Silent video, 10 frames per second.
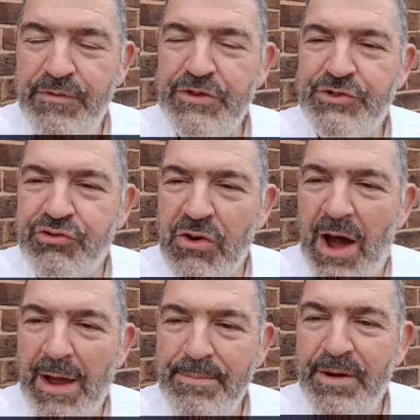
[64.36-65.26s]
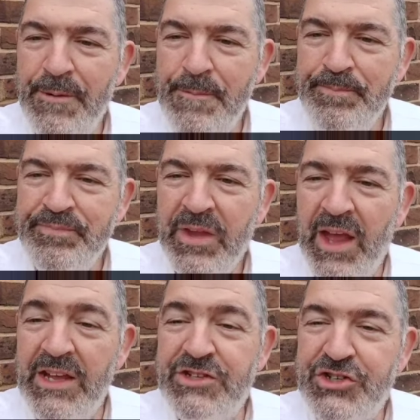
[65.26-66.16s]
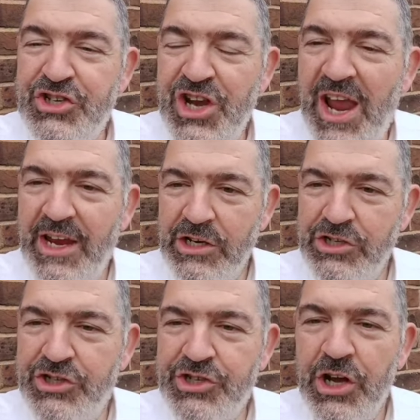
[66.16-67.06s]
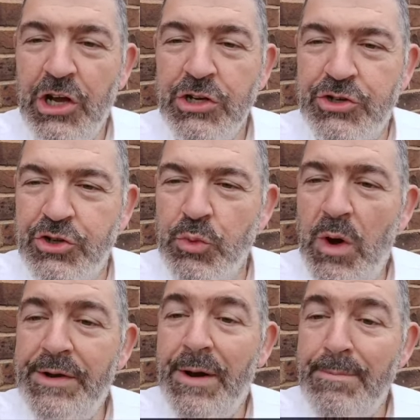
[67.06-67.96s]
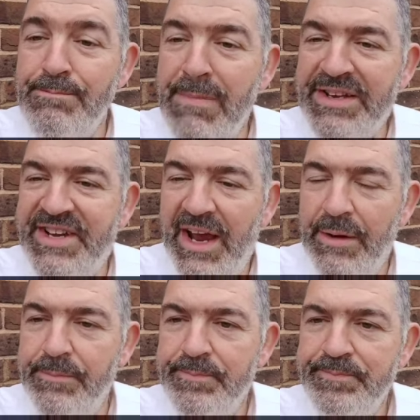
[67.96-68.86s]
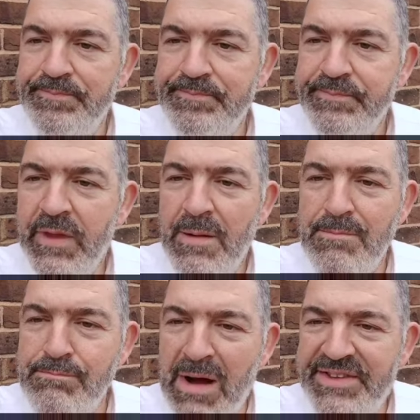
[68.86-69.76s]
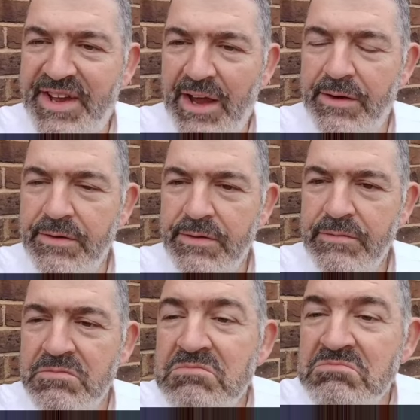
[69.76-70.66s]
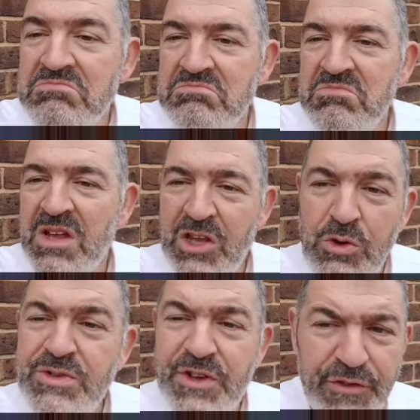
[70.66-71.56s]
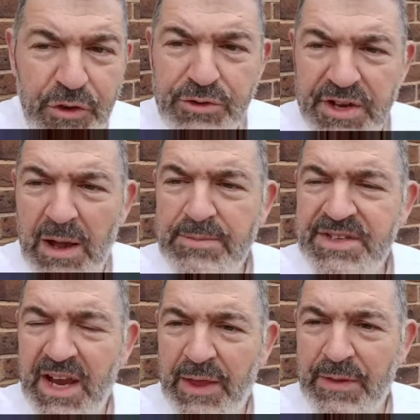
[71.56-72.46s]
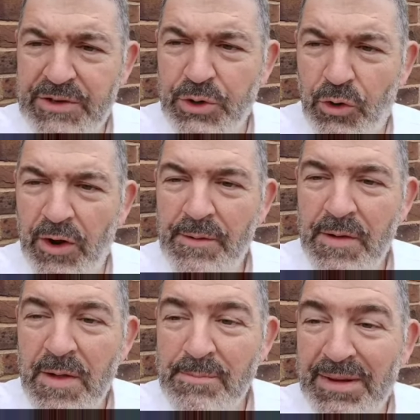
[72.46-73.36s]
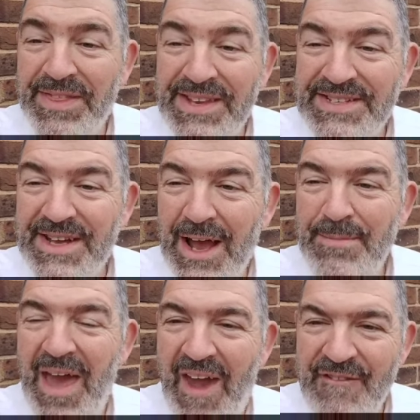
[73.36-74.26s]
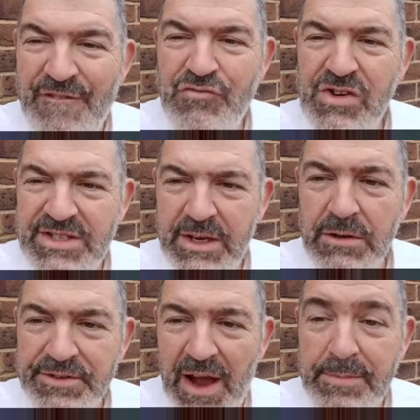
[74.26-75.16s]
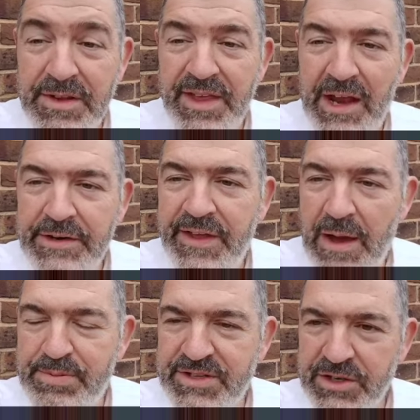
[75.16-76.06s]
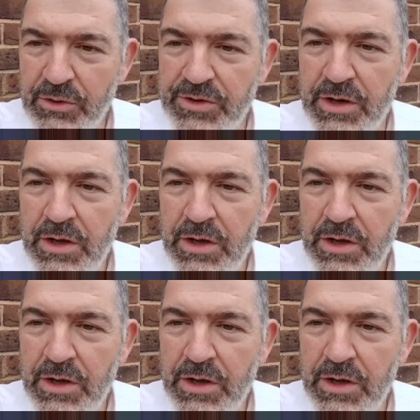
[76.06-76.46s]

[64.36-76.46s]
for tribe is changed to the word Mate. Mate. Used a few times in the Torah, but this time, every single time to the end of the episode,